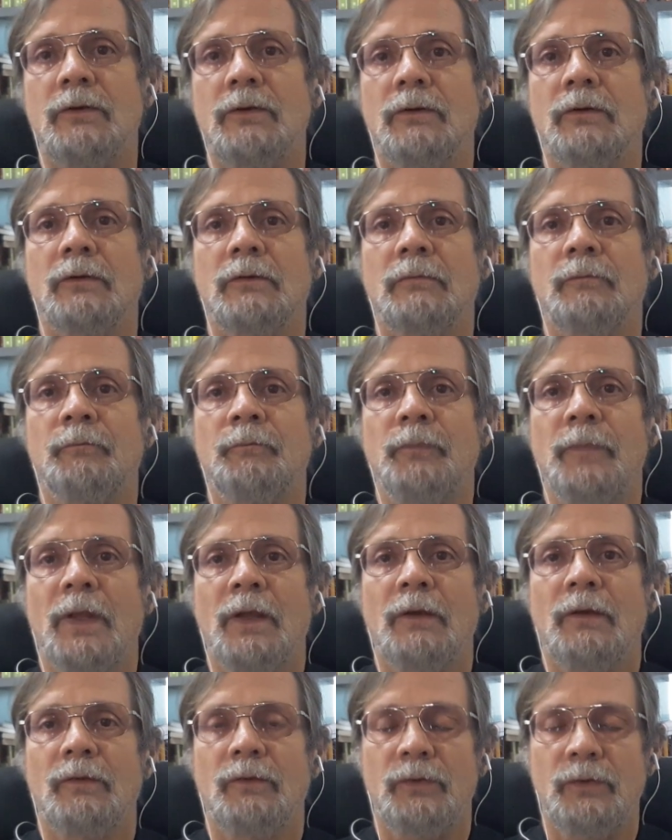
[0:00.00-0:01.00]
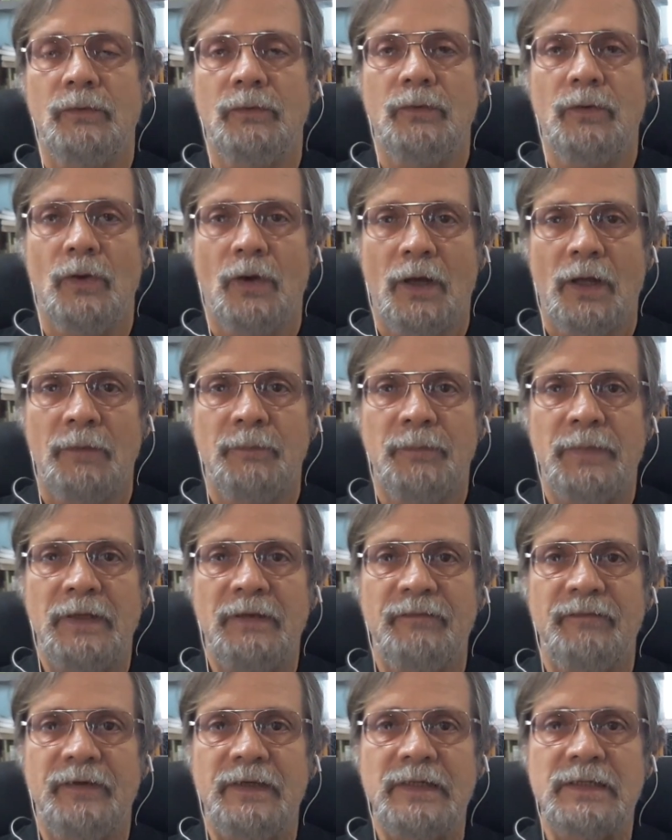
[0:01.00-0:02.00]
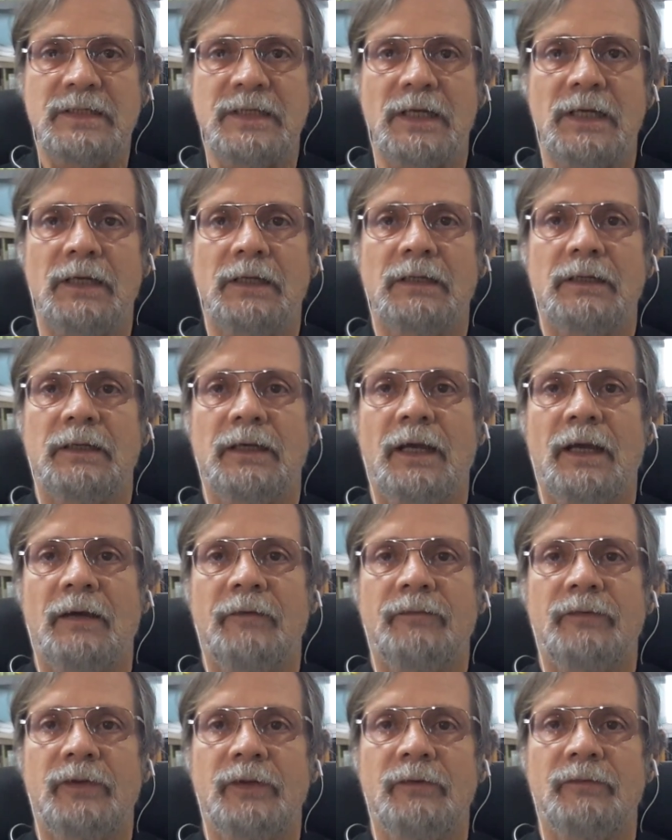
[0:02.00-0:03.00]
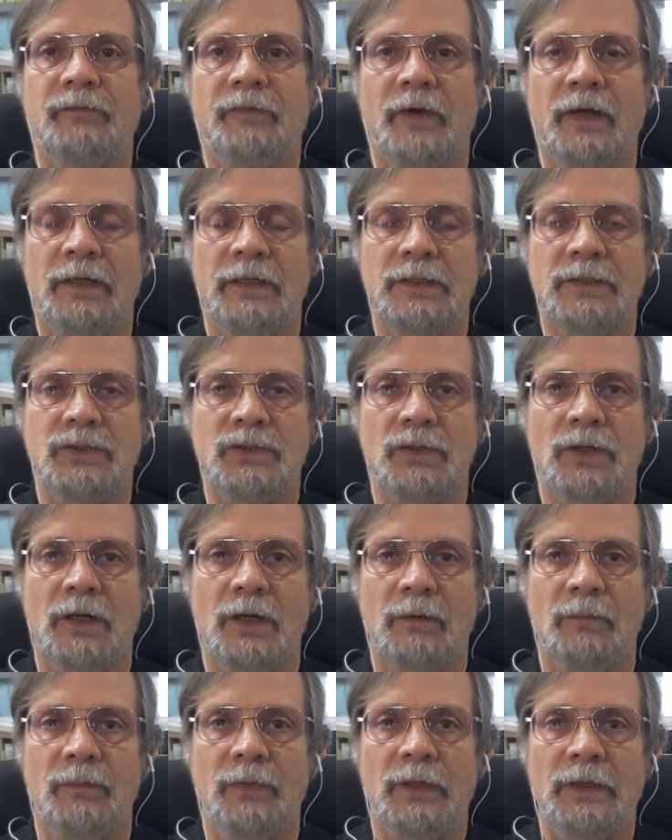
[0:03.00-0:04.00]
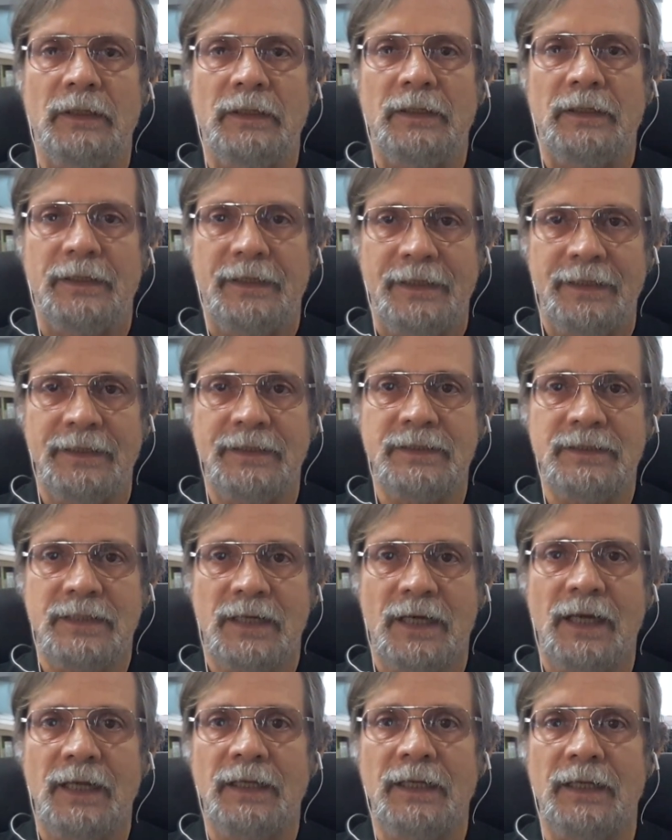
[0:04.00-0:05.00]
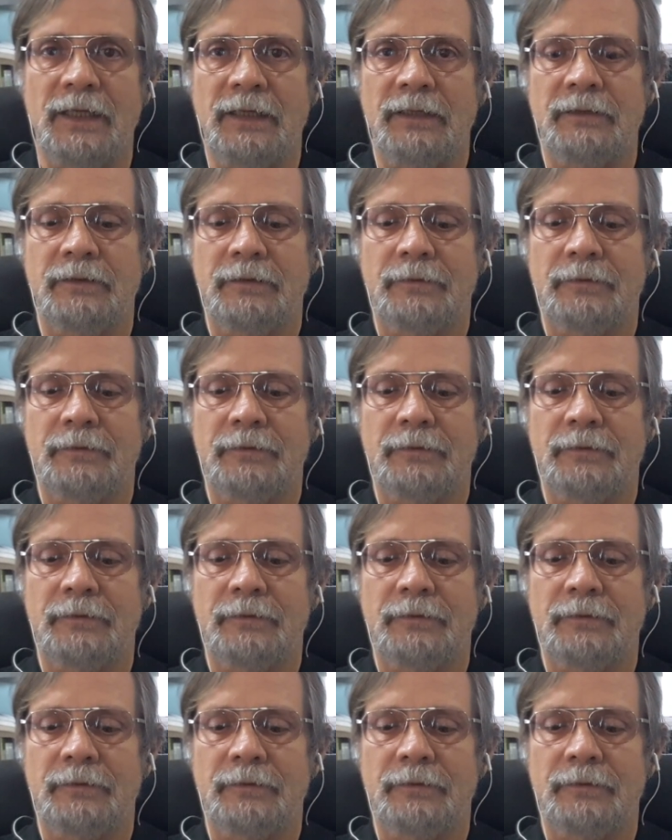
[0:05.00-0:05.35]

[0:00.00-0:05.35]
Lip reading: your new non-B visa after you find a job in Thailand.